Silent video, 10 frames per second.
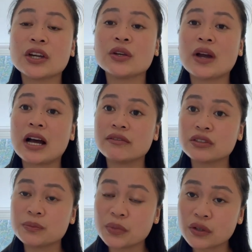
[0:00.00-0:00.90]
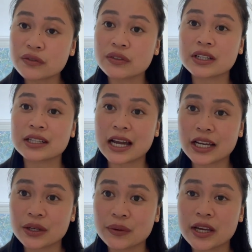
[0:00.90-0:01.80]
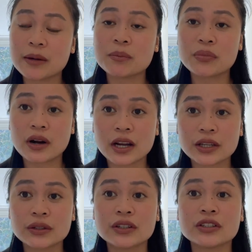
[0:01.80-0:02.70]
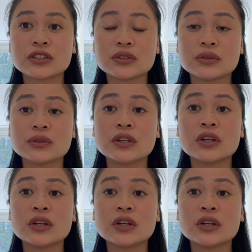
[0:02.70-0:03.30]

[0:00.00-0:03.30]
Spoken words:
you have to book for an IOM prior to